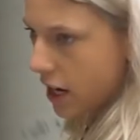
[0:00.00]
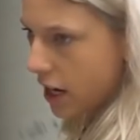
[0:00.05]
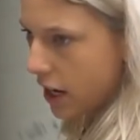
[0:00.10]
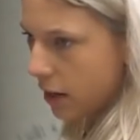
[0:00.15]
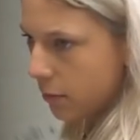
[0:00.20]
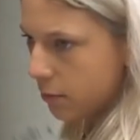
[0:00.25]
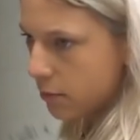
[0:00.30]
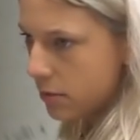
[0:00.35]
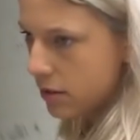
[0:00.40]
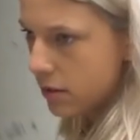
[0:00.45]

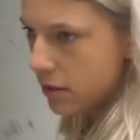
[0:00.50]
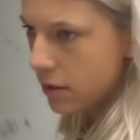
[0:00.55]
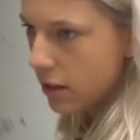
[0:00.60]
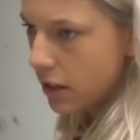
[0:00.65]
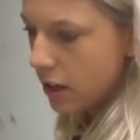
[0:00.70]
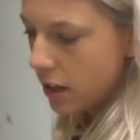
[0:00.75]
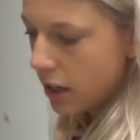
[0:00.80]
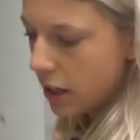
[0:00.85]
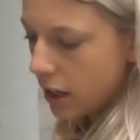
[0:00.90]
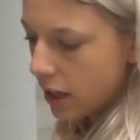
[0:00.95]
times. Yep.
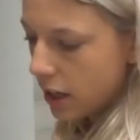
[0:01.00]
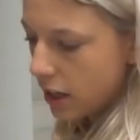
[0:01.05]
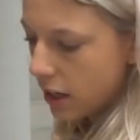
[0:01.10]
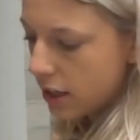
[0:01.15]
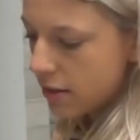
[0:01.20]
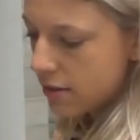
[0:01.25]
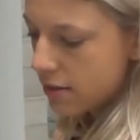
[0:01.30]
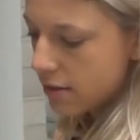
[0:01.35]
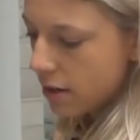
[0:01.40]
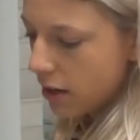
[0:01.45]

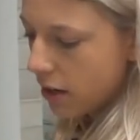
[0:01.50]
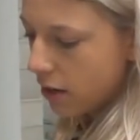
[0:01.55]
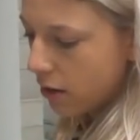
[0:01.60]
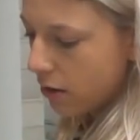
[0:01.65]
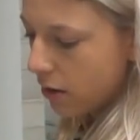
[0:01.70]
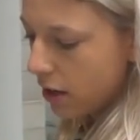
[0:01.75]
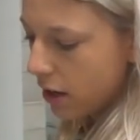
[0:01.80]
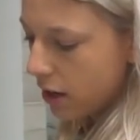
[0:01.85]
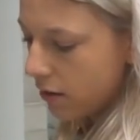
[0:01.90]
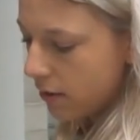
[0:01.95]
And
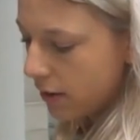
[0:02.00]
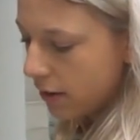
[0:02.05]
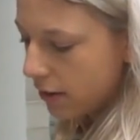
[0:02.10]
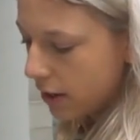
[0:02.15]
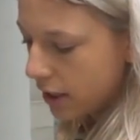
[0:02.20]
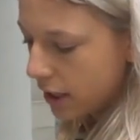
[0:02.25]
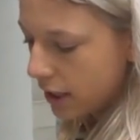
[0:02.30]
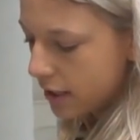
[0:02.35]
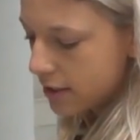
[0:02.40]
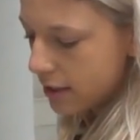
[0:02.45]
so if you
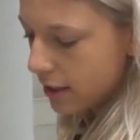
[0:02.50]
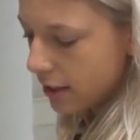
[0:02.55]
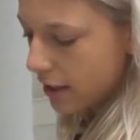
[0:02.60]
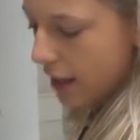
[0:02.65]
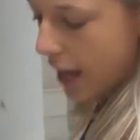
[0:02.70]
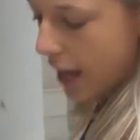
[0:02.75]
get into